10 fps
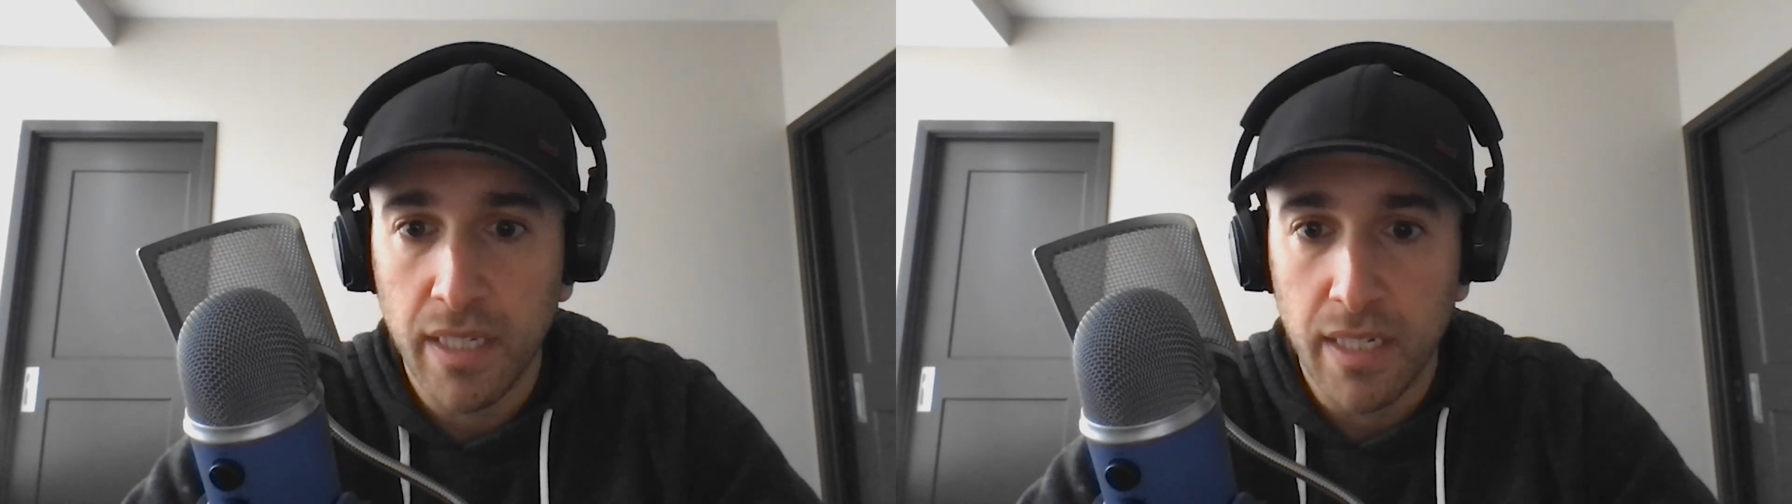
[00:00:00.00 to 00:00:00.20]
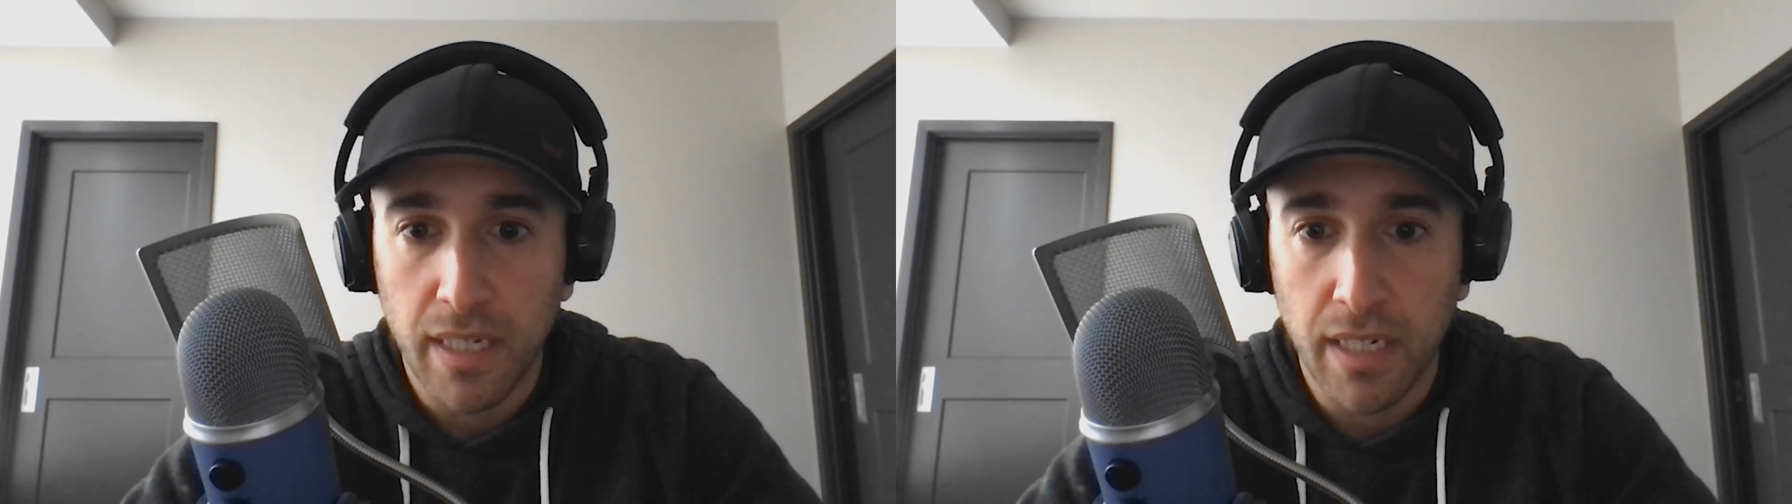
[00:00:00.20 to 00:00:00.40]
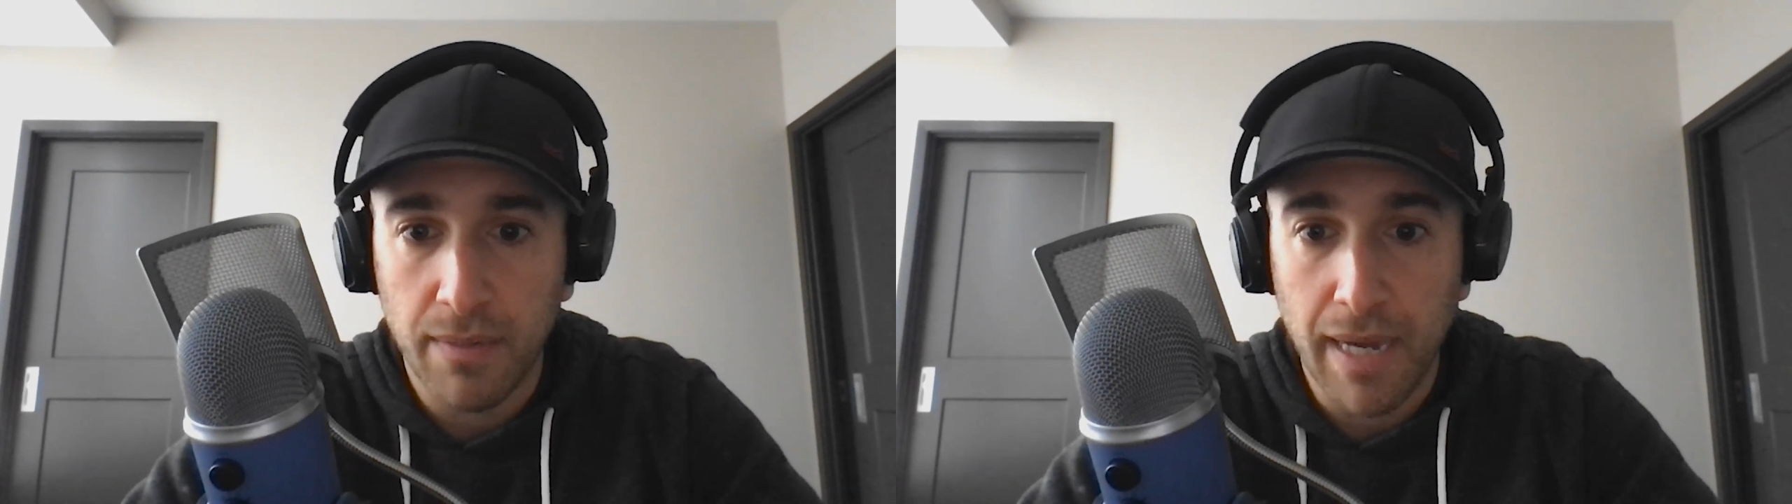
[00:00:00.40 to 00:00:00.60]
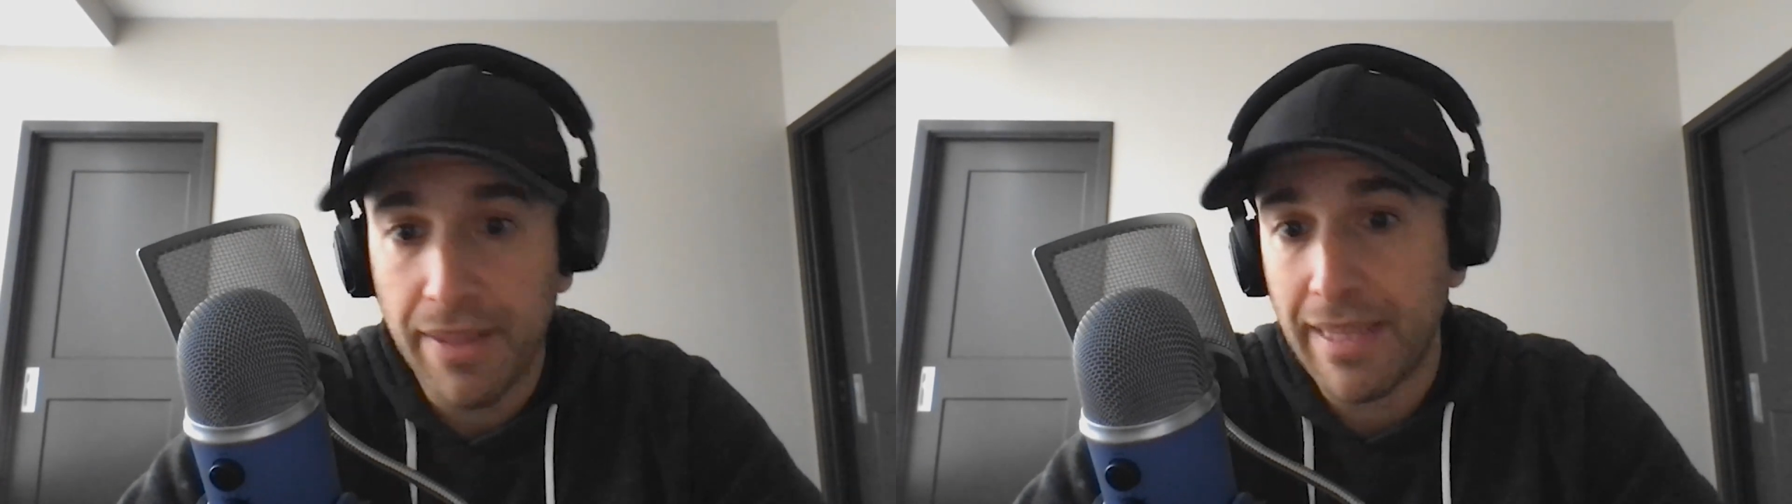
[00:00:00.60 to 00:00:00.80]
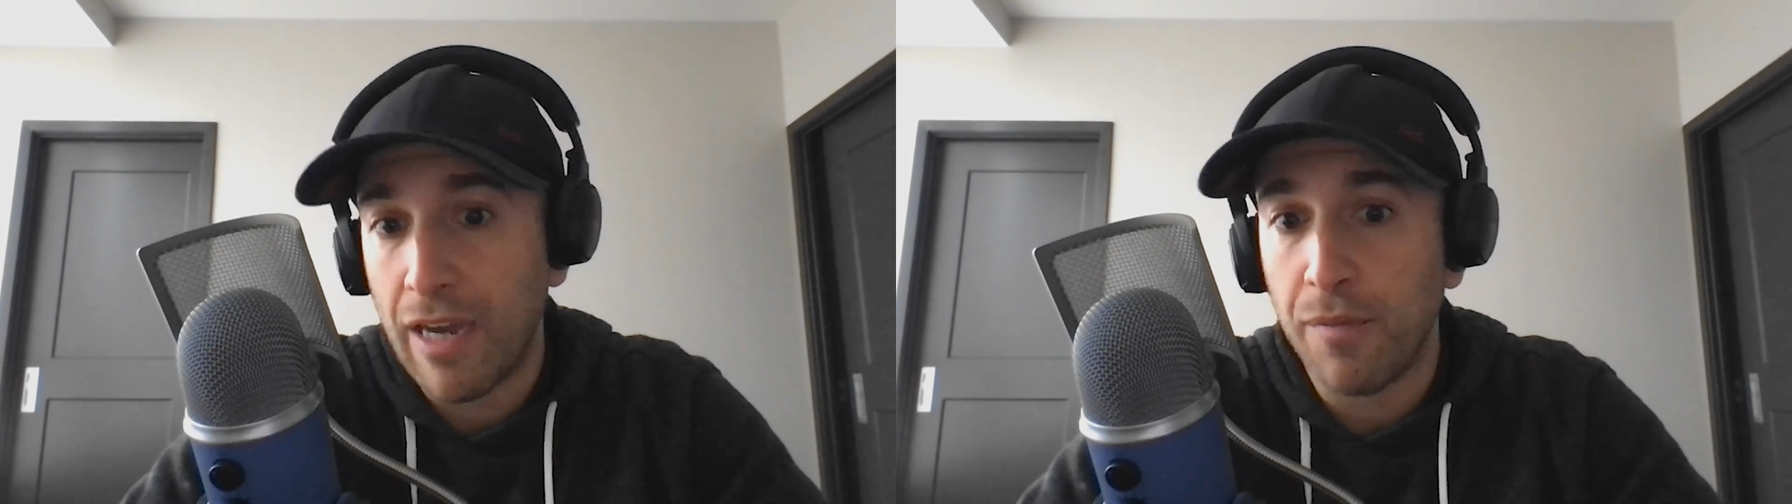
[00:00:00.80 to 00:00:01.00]
I
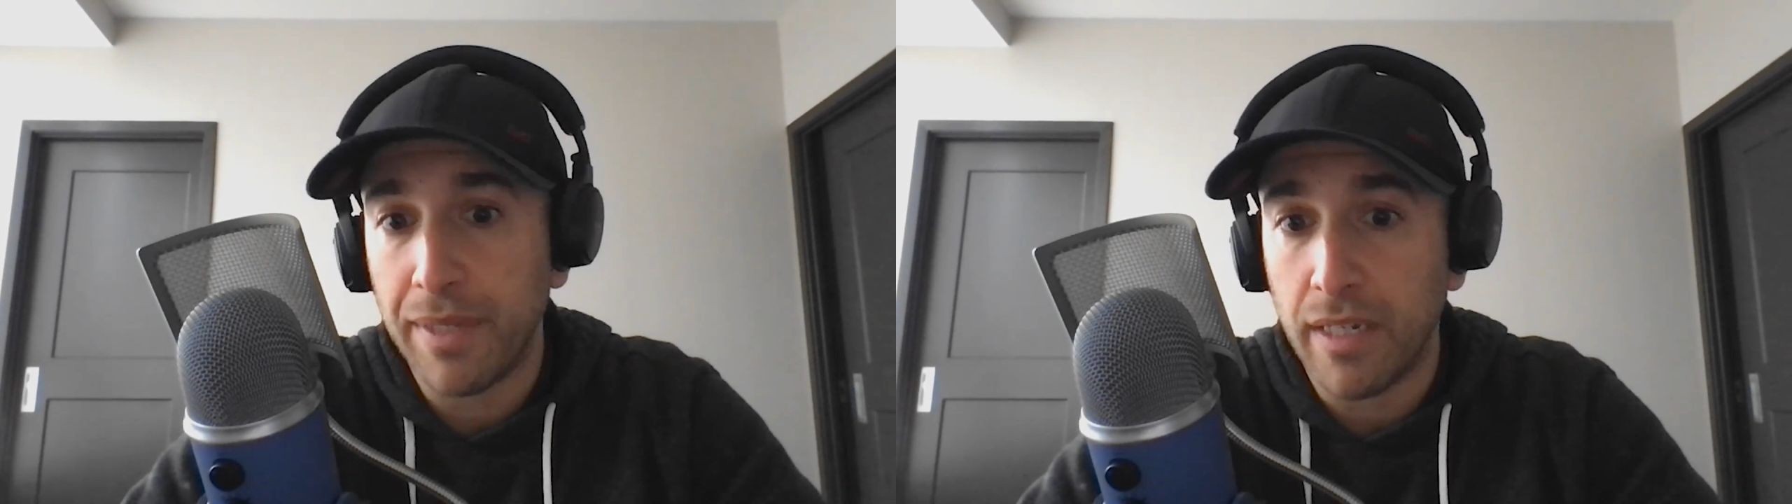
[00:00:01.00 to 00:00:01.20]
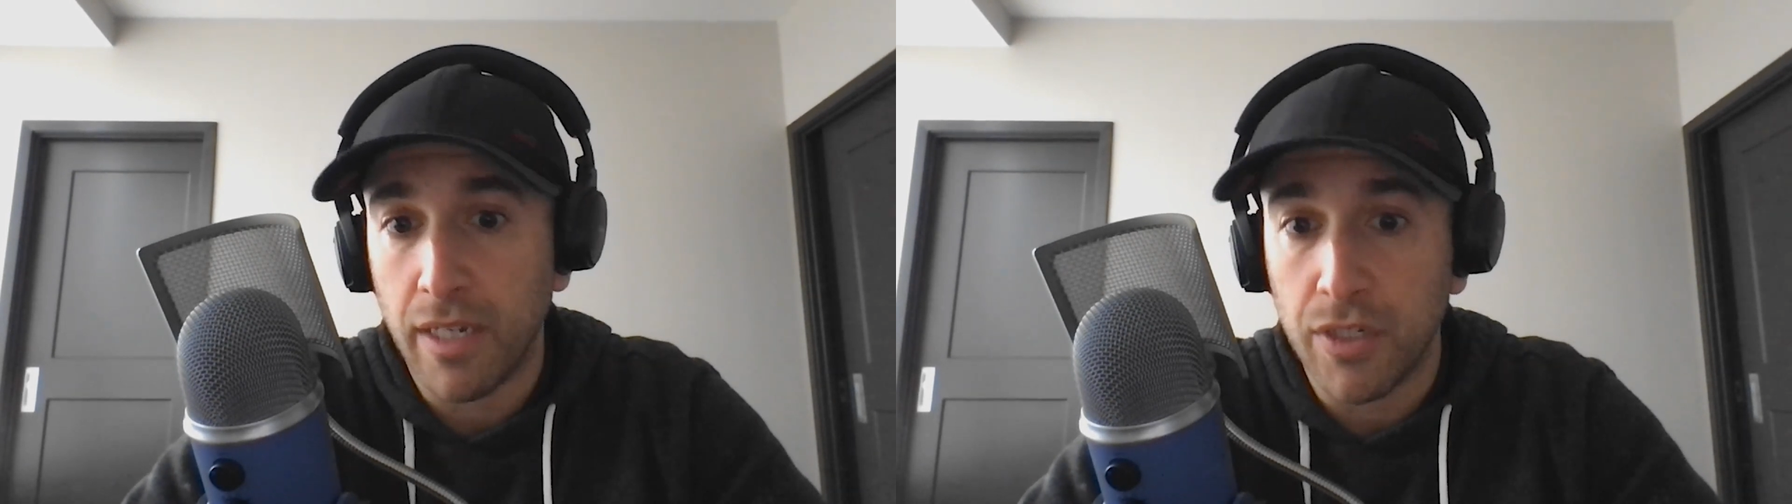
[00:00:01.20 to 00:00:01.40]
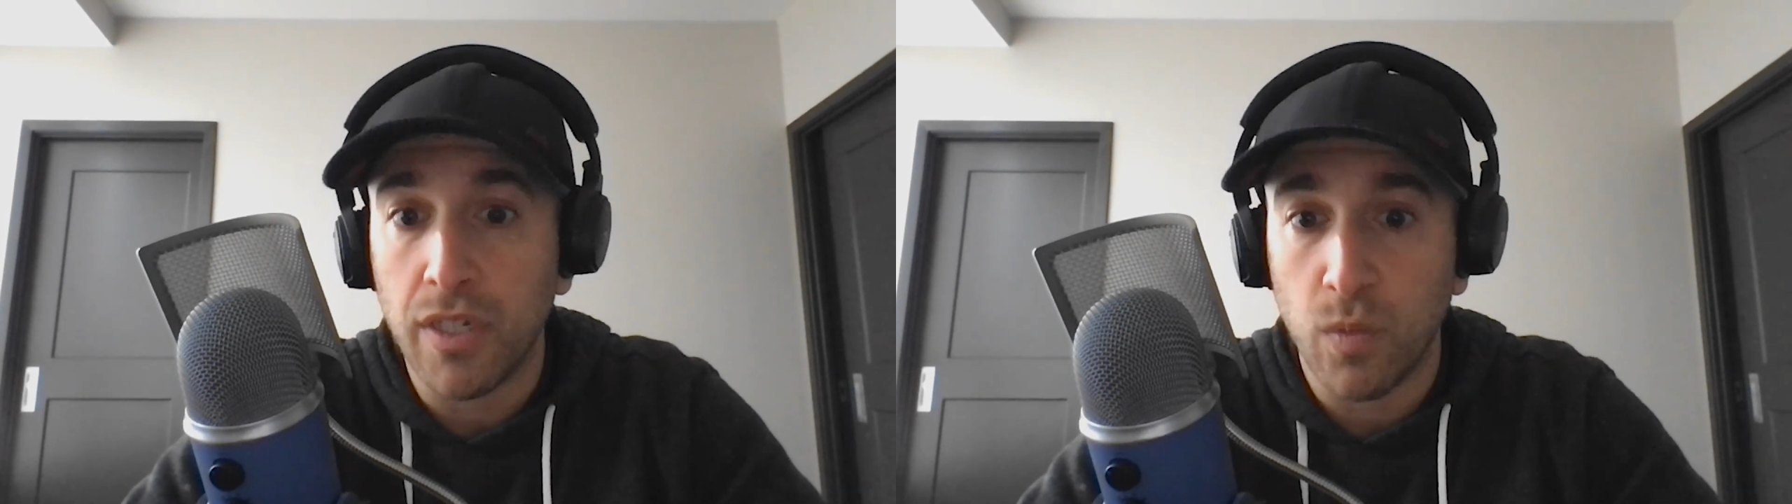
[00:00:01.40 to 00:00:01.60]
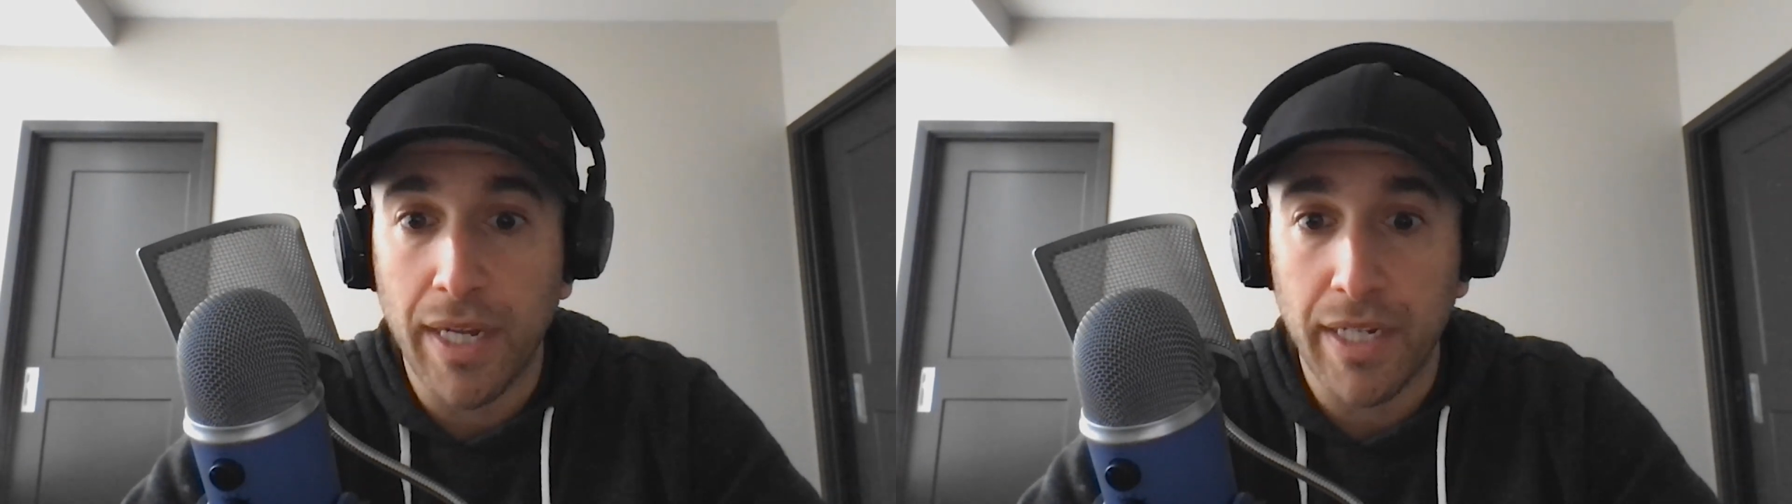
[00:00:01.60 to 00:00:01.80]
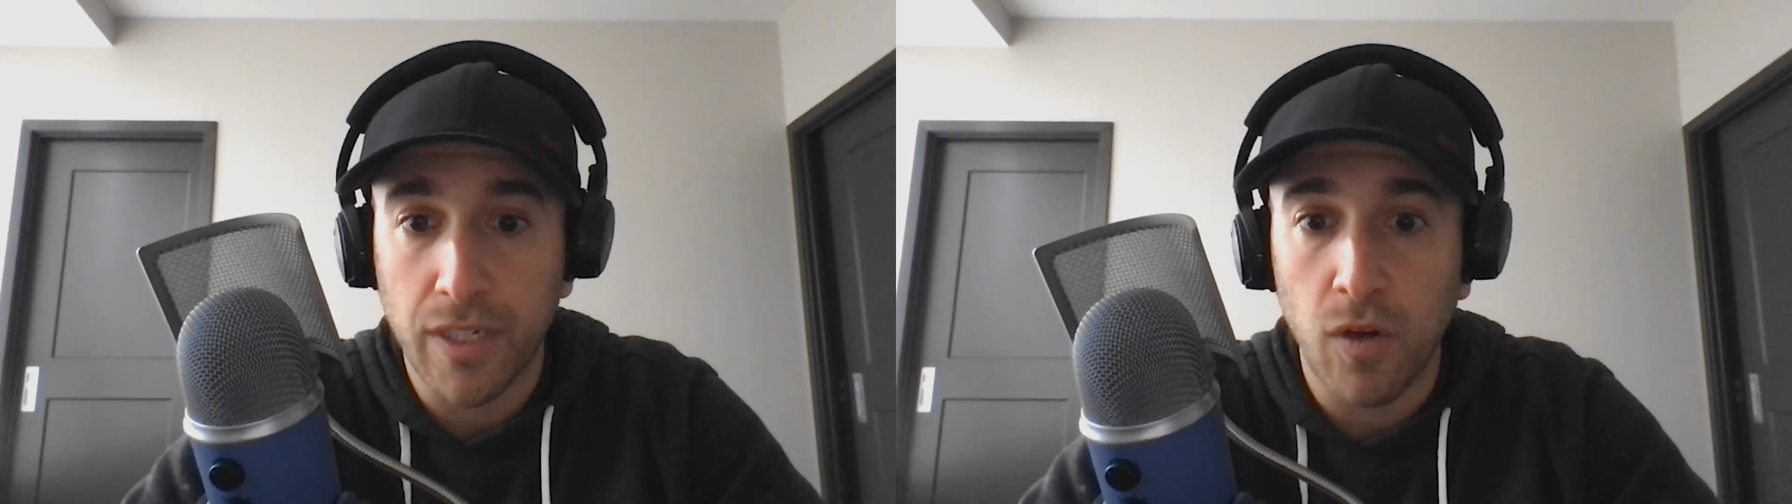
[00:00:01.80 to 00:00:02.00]
think that would be a good way
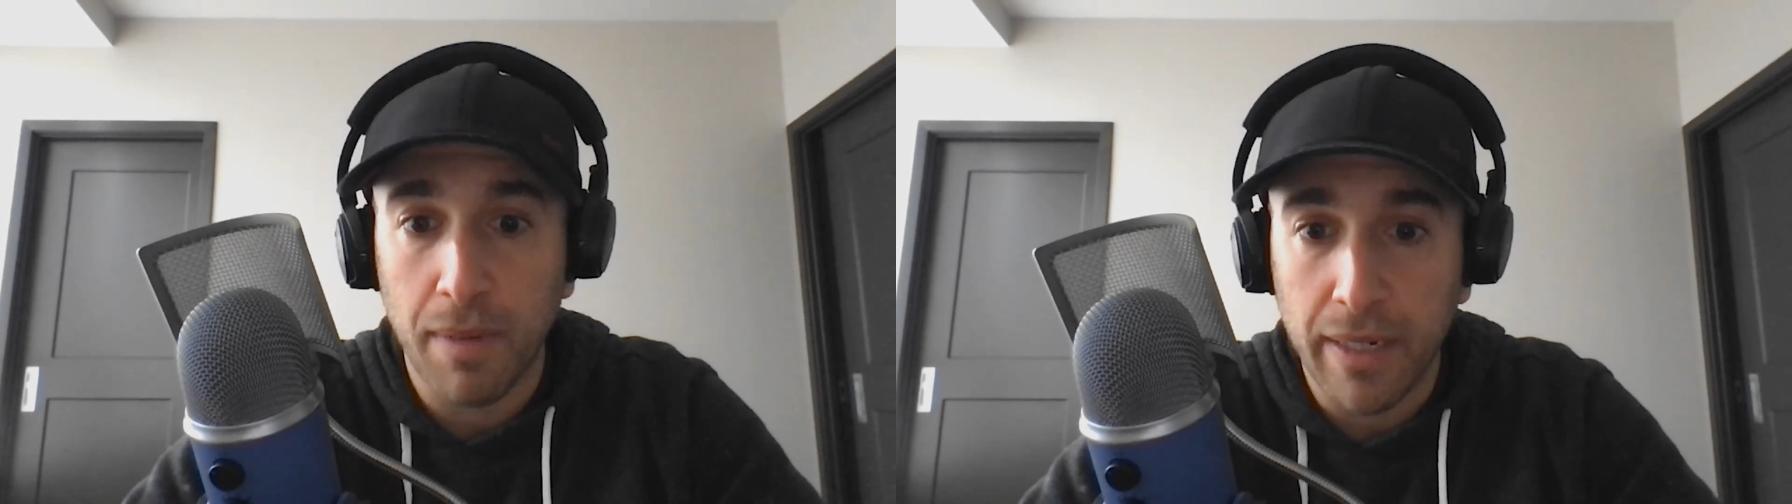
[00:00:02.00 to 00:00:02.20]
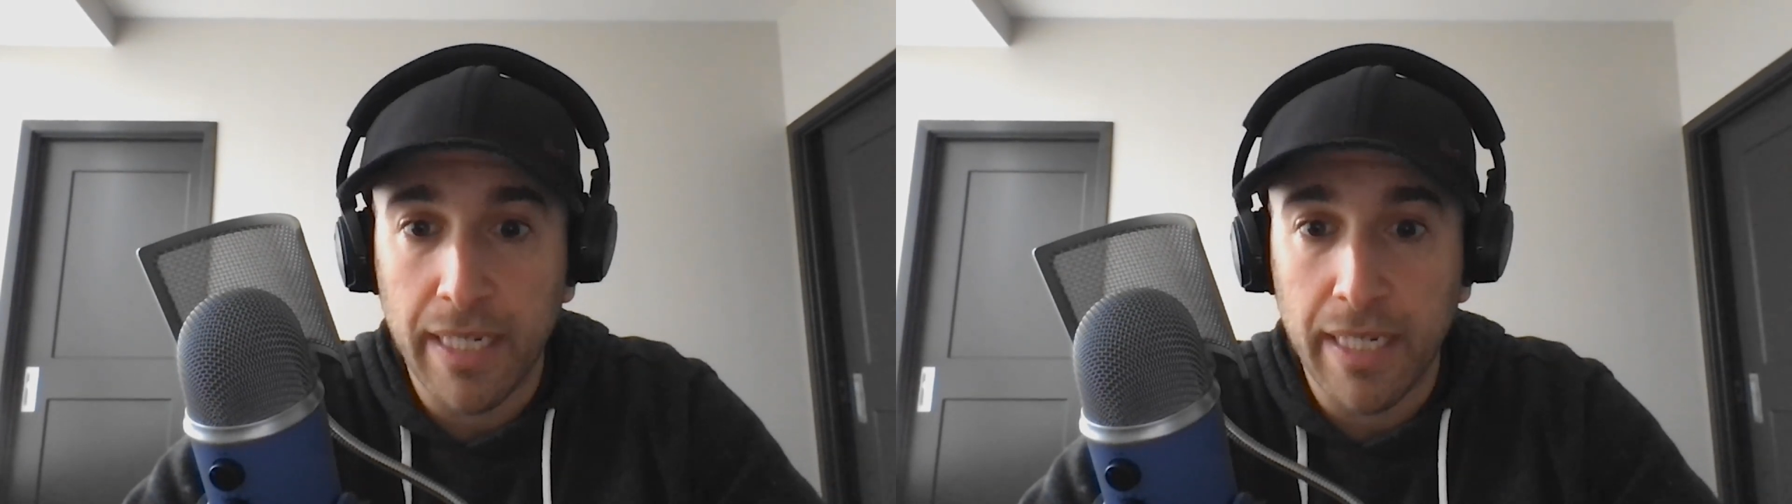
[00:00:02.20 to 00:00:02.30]
to go about